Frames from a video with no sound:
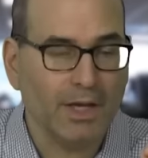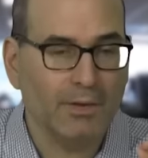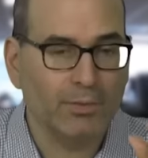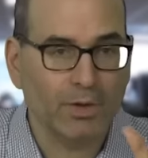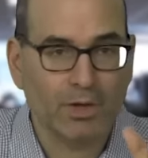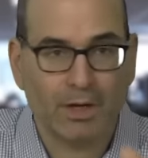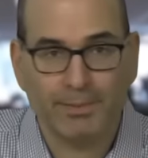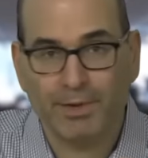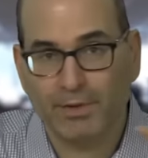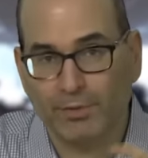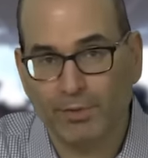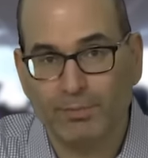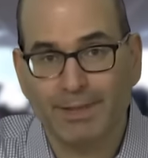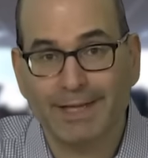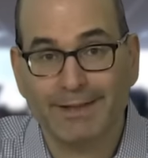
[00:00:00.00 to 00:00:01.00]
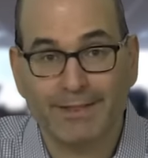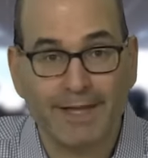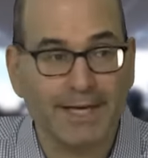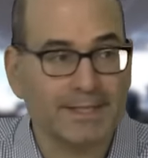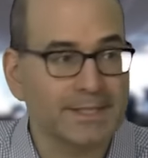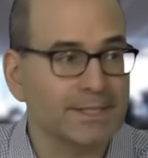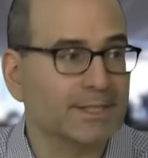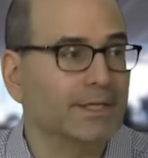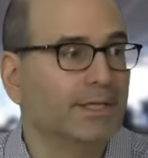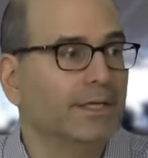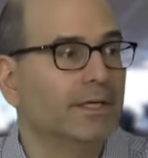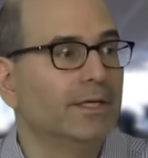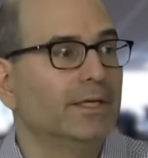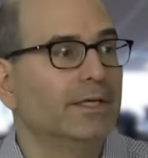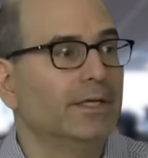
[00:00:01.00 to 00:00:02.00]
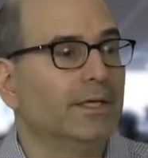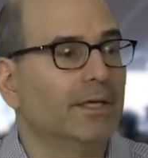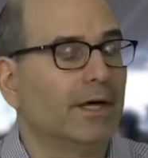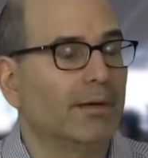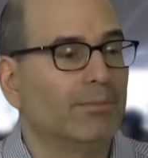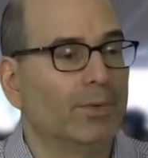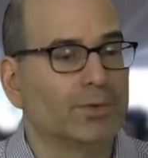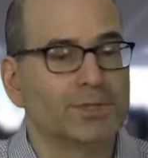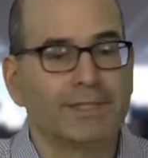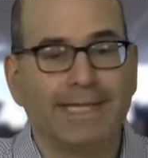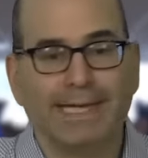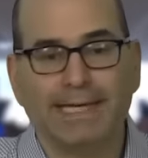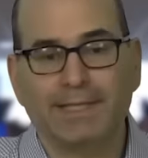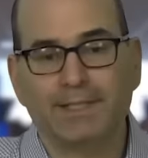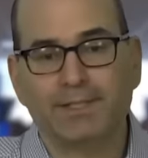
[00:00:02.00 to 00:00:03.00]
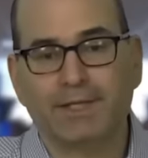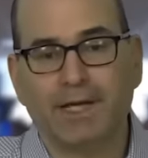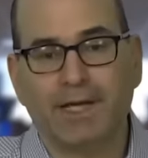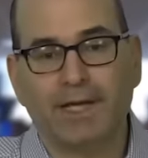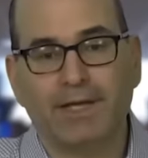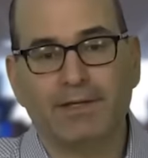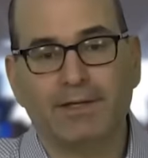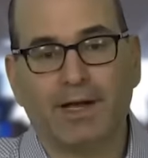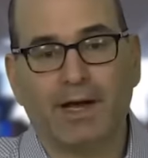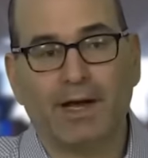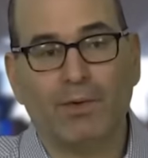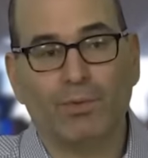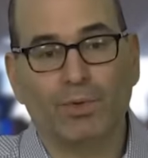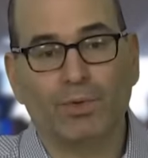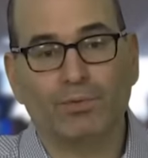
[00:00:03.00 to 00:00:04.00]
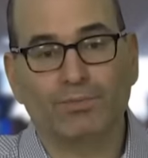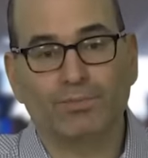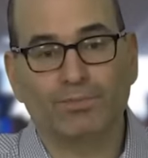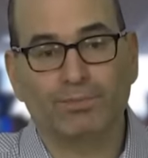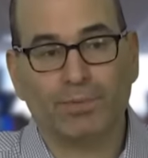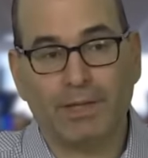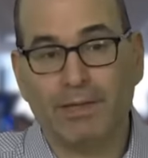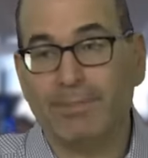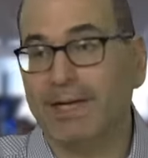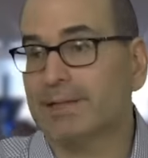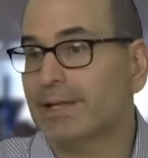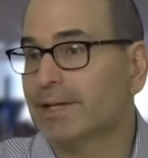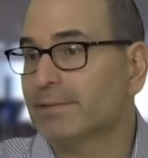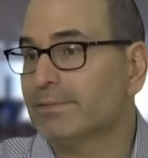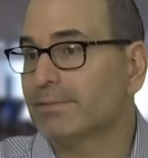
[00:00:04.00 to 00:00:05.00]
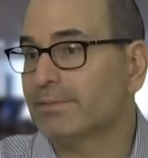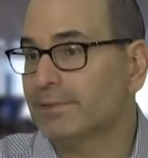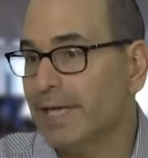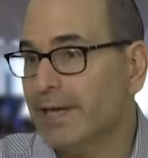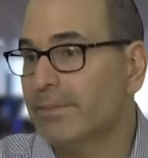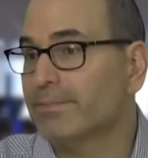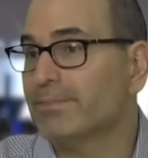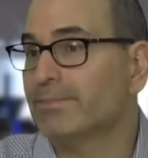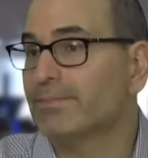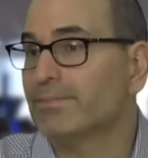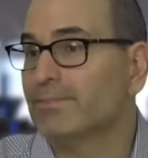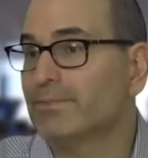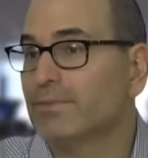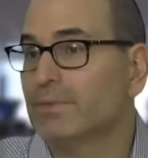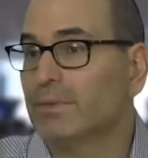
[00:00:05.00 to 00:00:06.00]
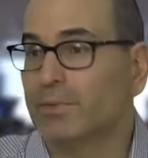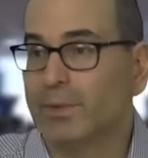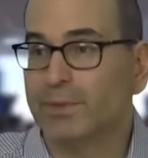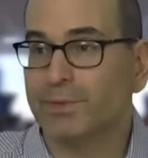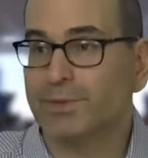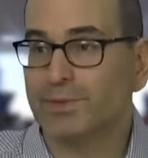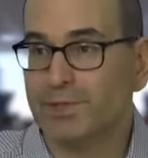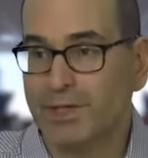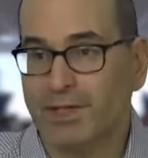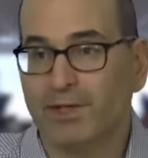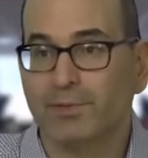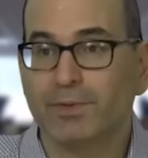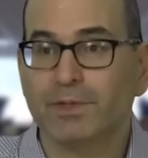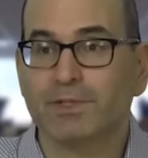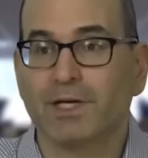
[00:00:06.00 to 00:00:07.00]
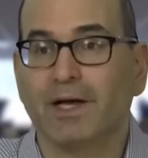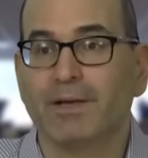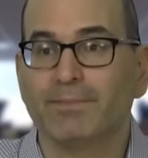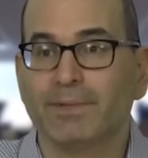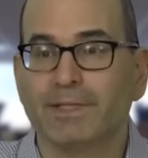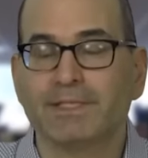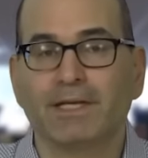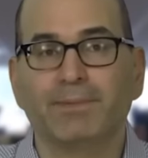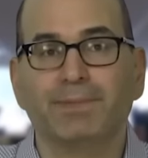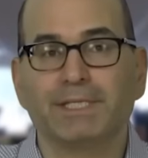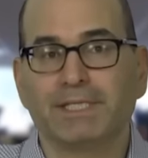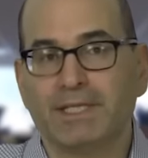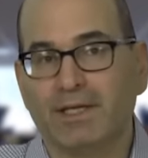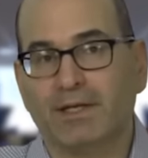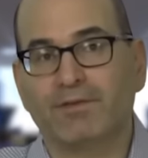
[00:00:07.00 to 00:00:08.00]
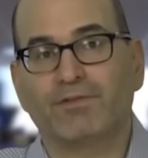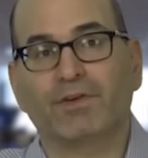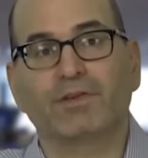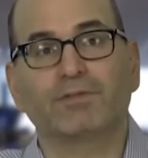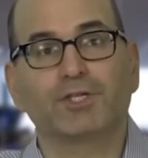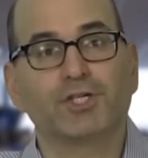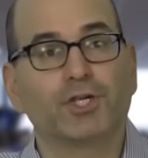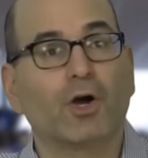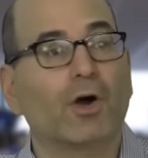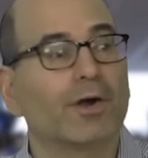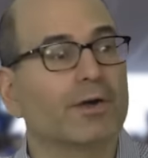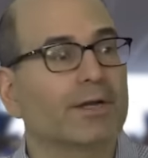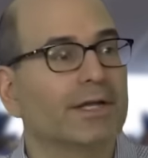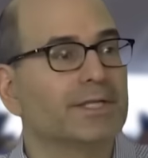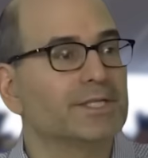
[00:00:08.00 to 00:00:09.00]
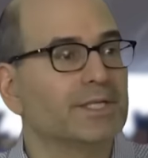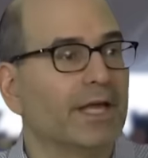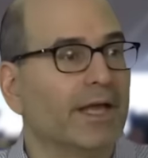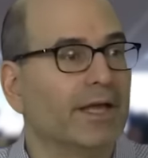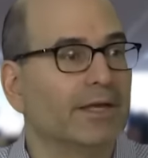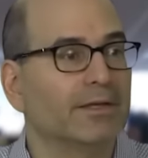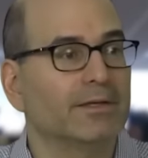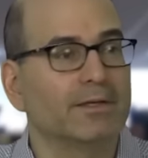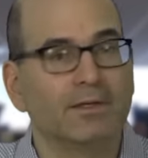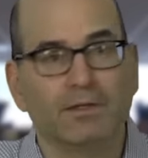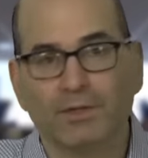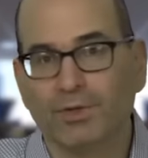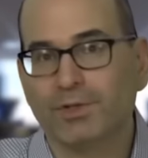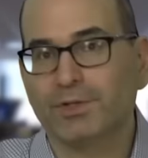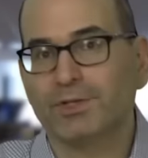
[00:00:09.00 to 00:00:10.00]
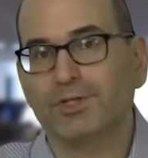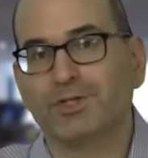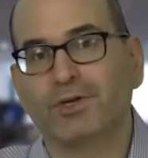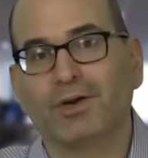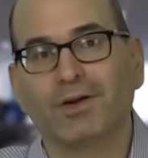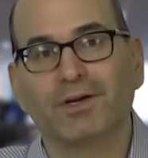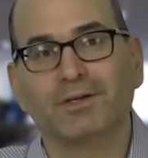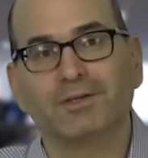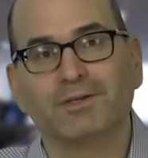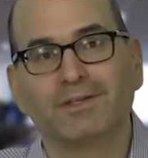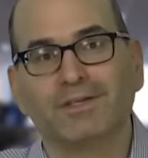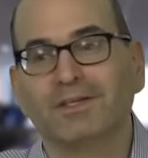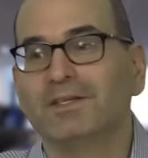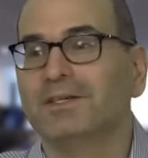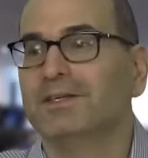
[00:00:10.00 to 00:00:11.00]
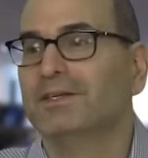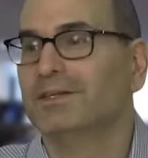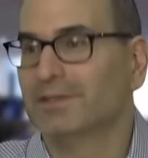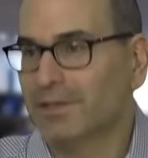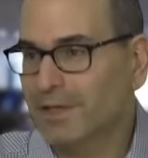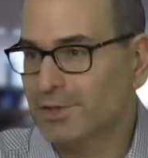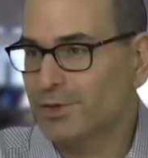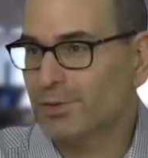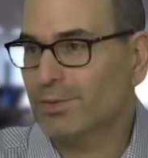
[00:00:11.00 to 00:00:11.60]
And we'll come in a room like this on most days, and I will play back that tape. We will see it in real time. Instead of me sitting in front of a chart and saying, look at this chart, get